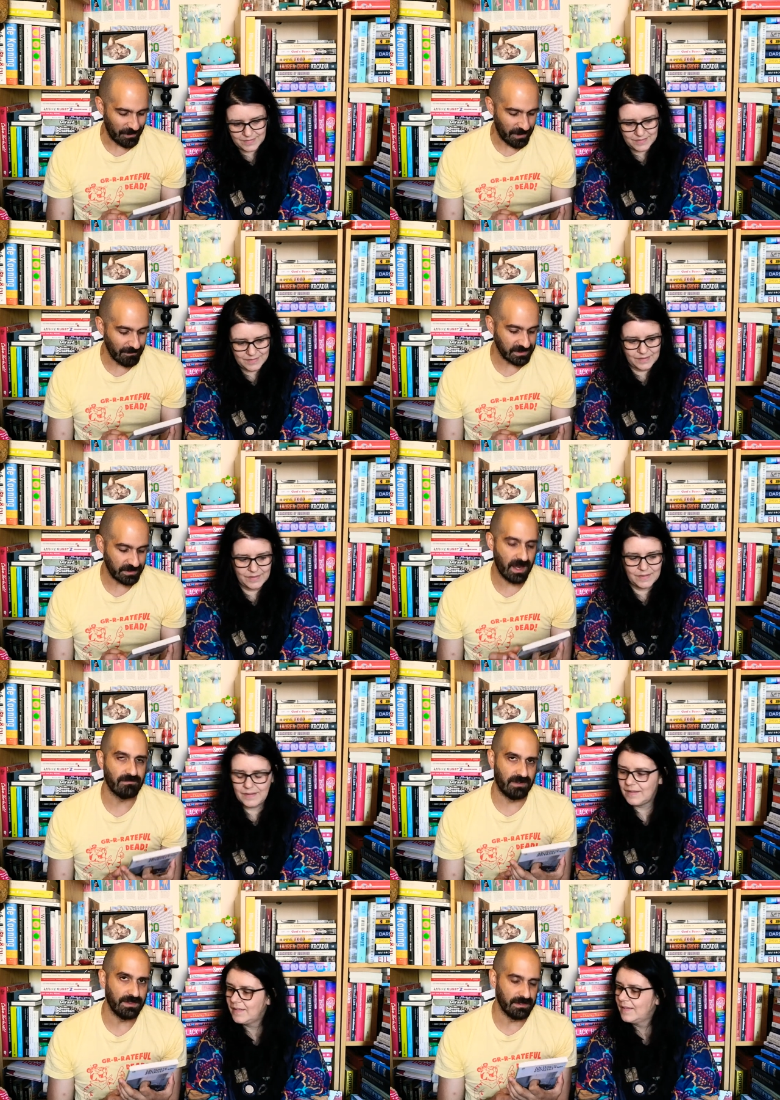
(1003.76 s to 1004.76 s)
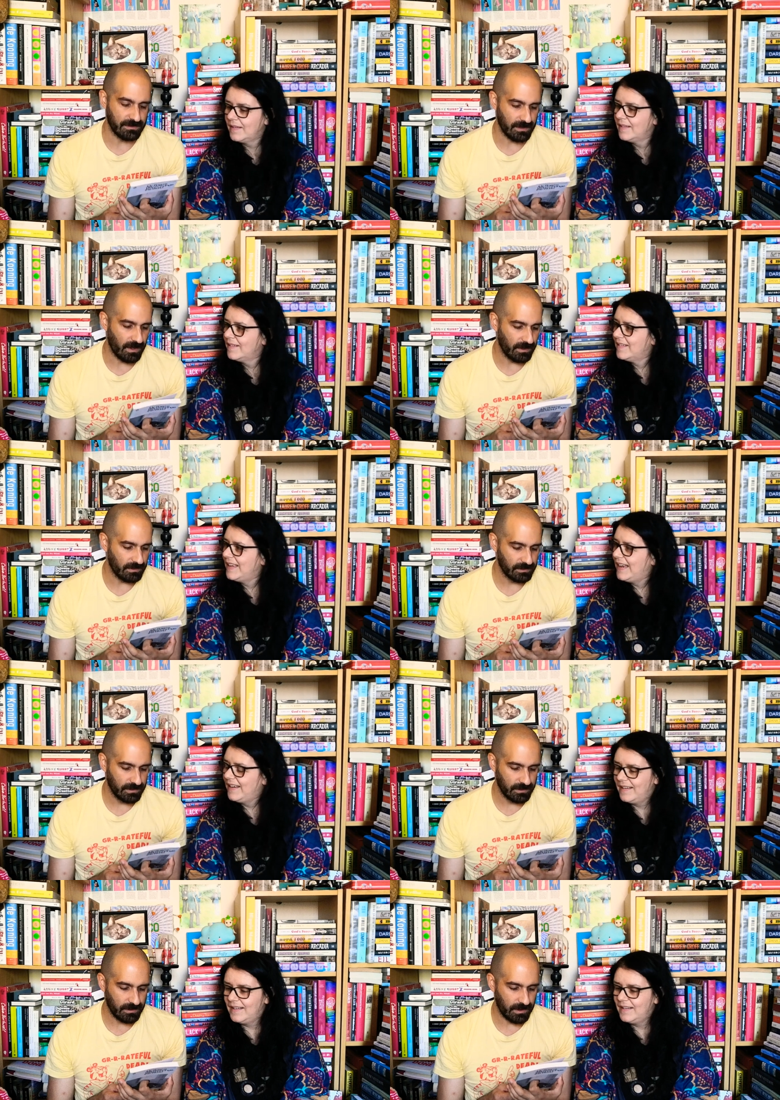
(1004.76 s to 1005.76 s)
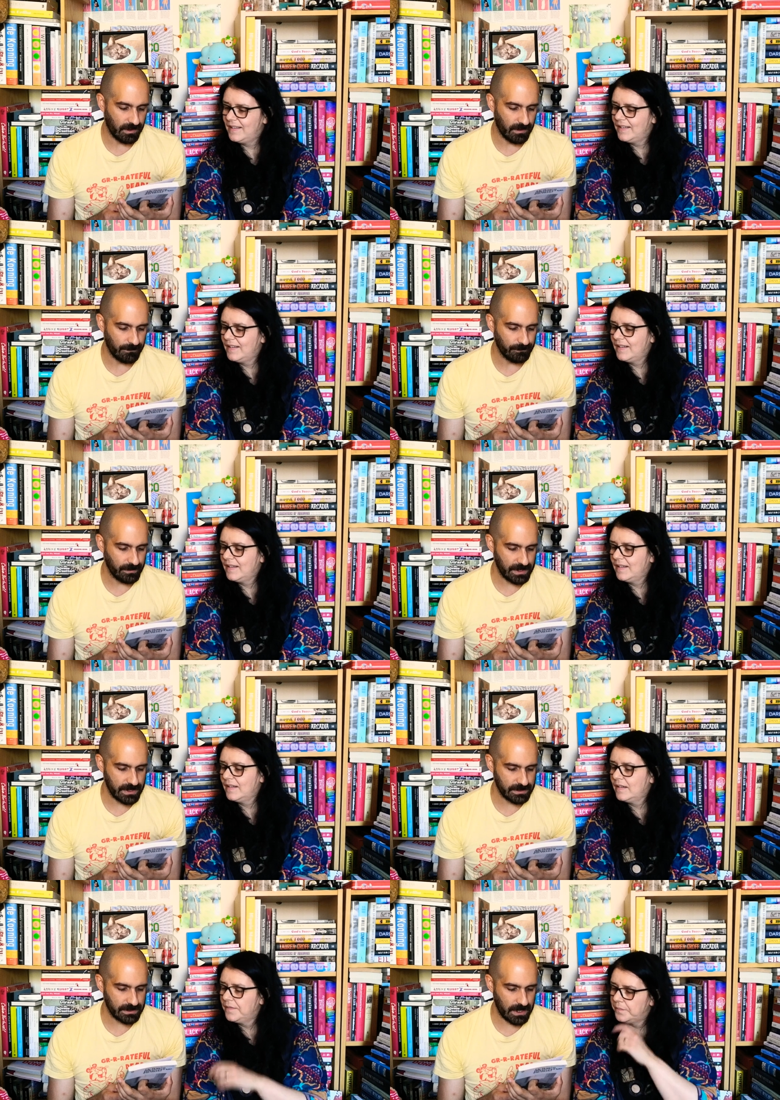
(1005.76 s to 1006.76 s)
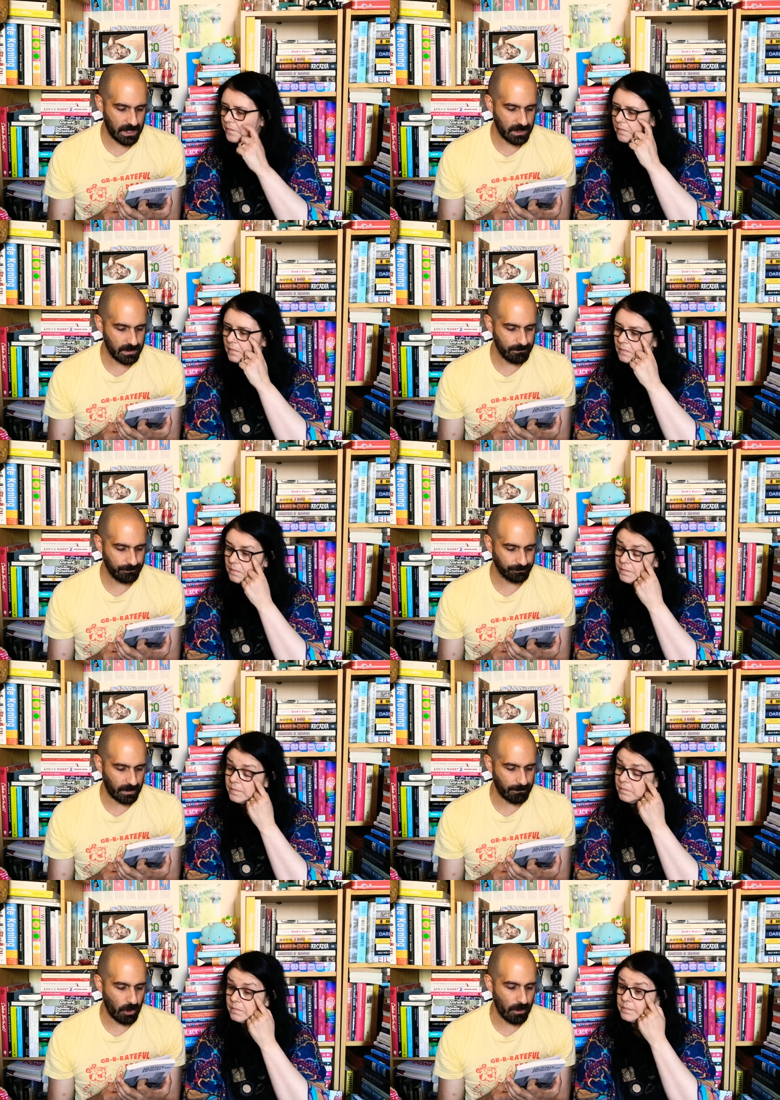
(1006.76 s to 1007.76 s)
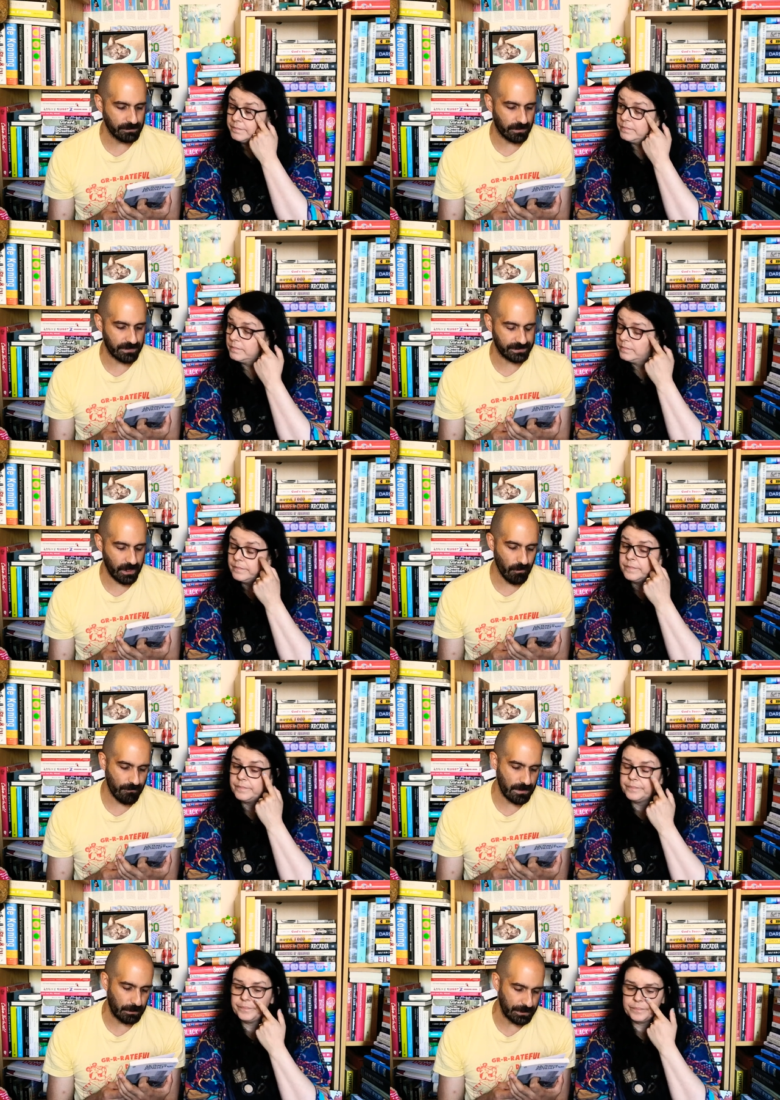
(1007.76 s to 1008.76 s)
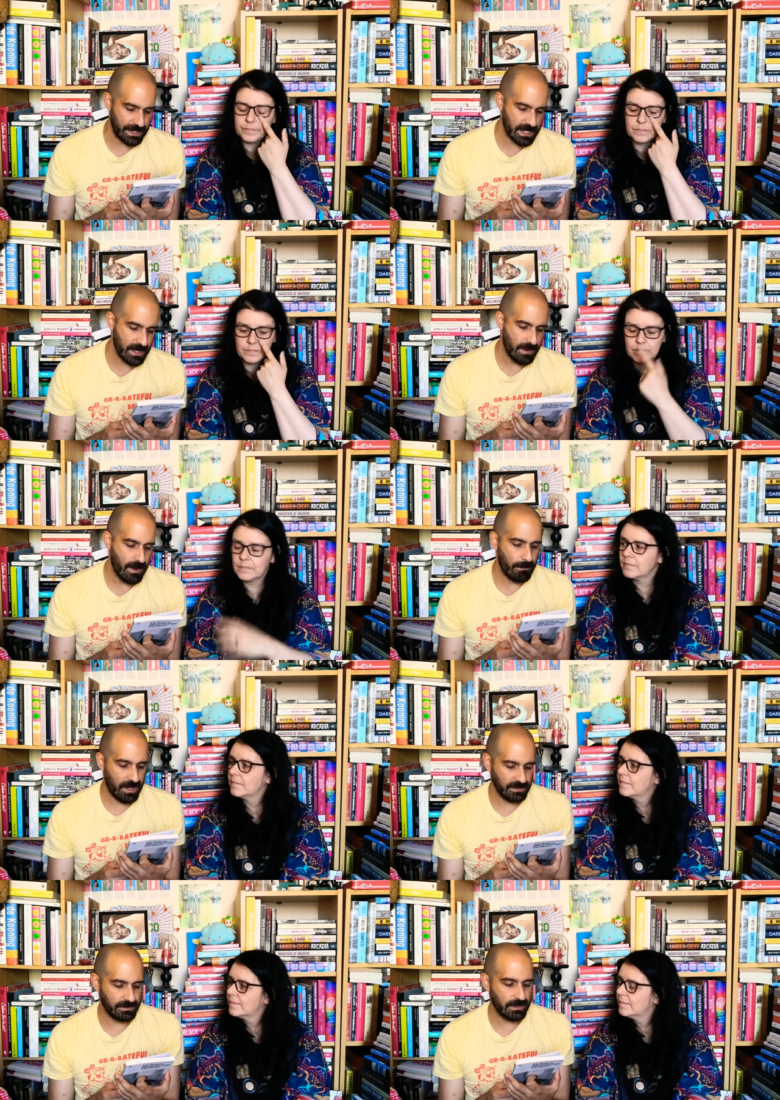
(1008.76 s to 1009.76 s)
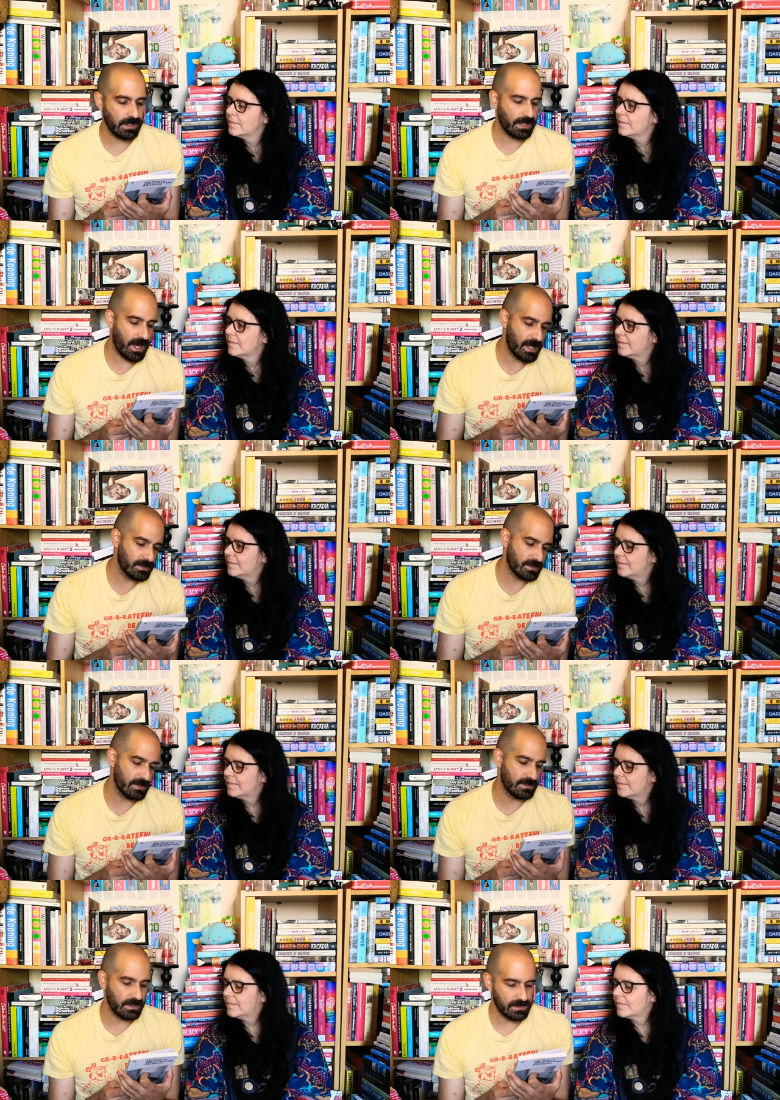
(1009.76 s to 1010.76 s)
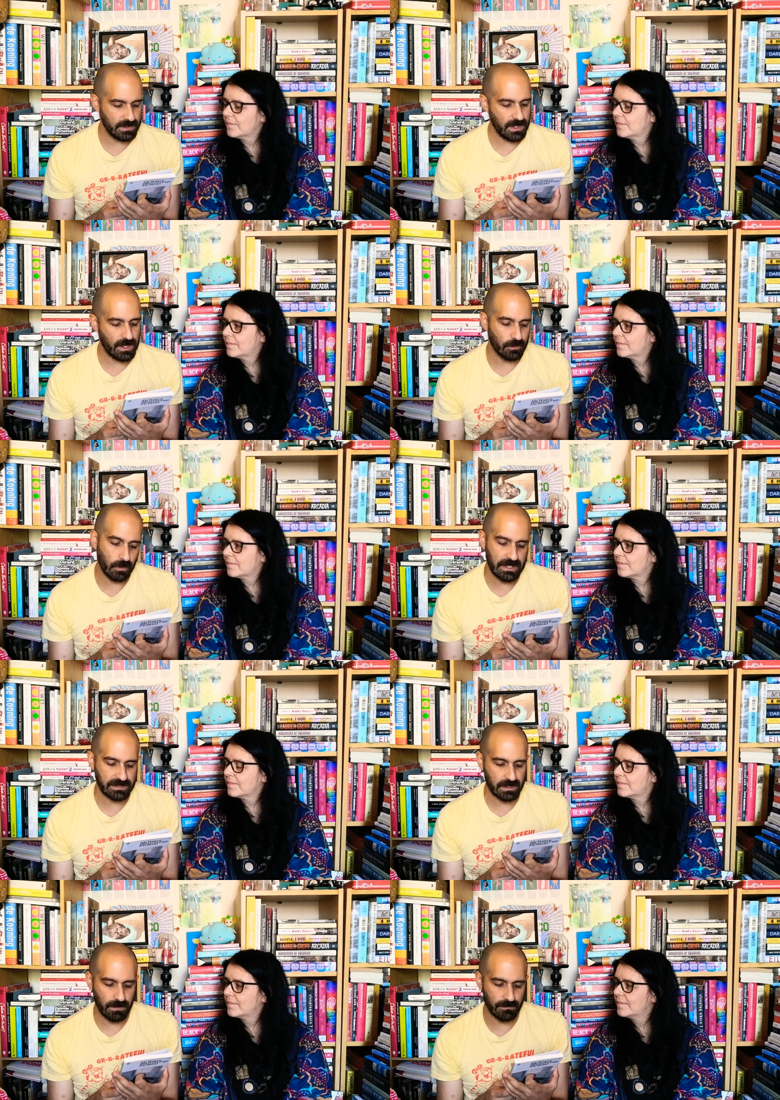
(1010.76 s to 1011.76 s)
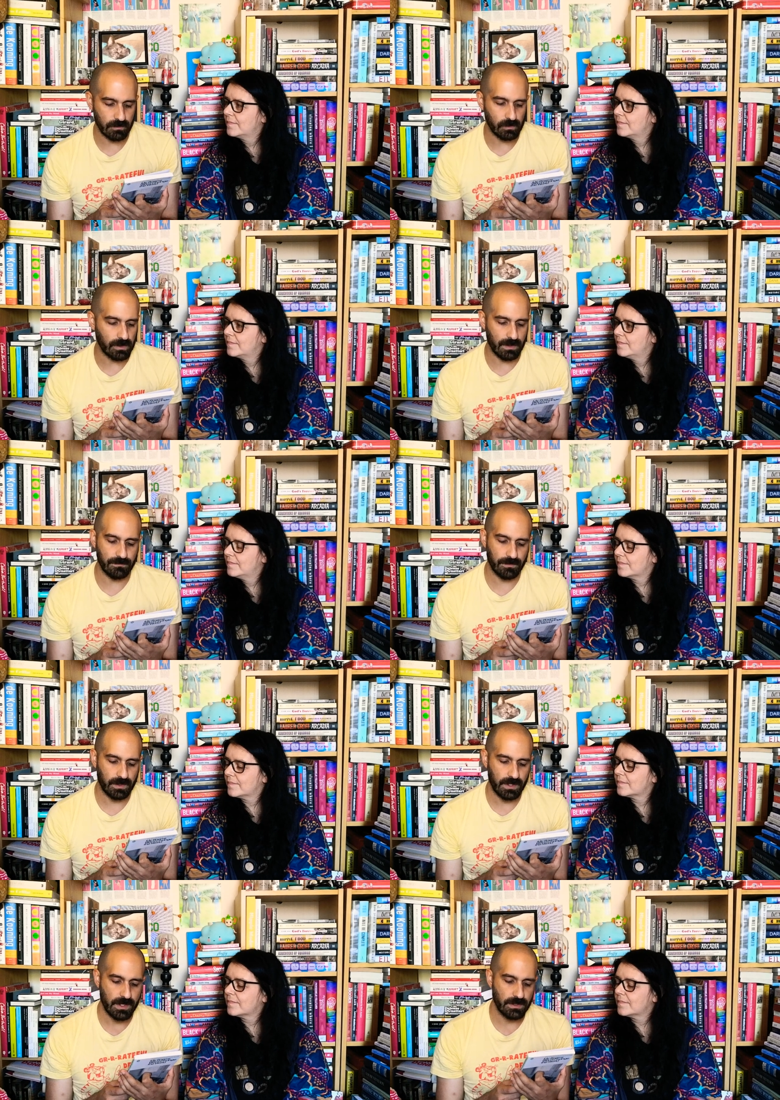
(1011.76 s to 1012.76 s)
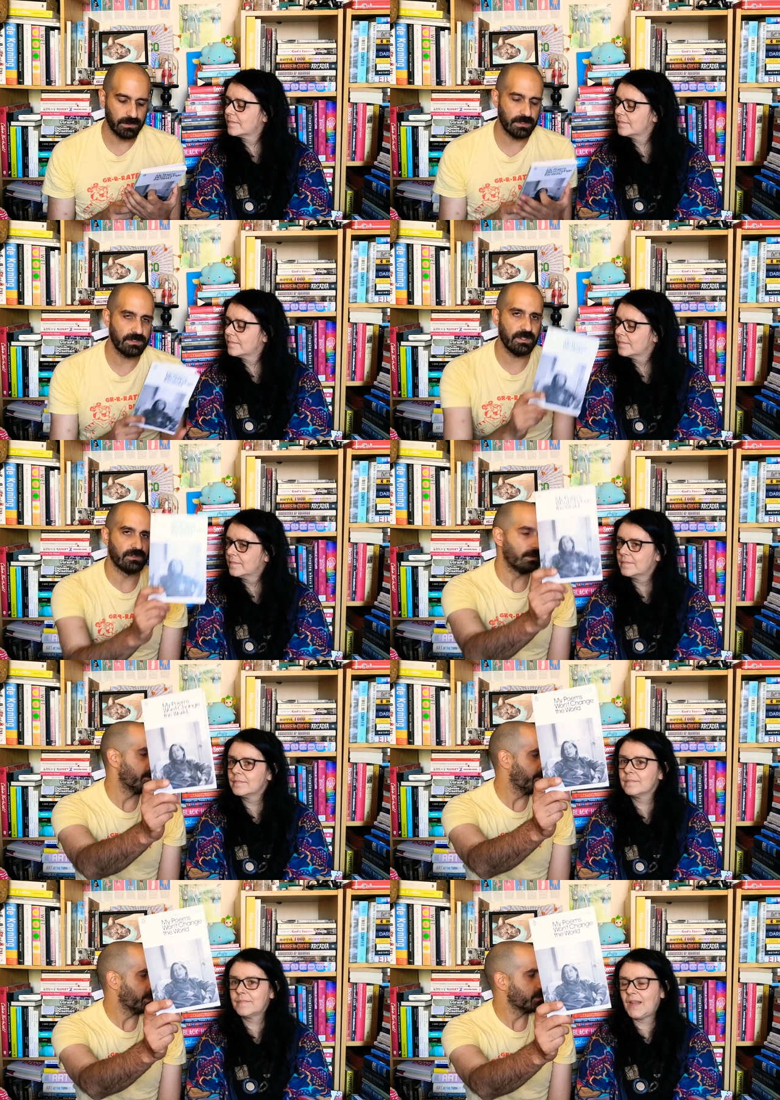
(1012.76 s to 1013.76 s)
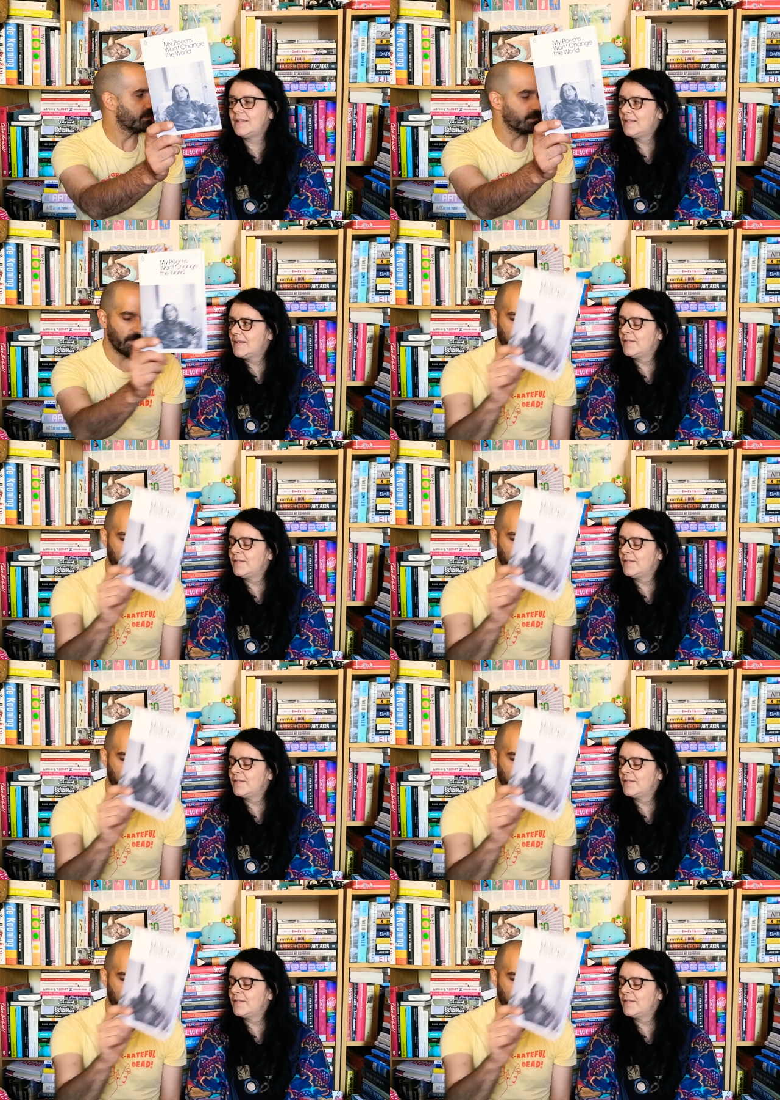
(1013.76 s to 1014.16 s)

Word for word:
Speaker 1: although having said that, I haven't read this yet. Yeah. Um, but it's um, poems of the self, the body, pasta, cats, the city, and always and above all love. So that just sounds like perfection Does to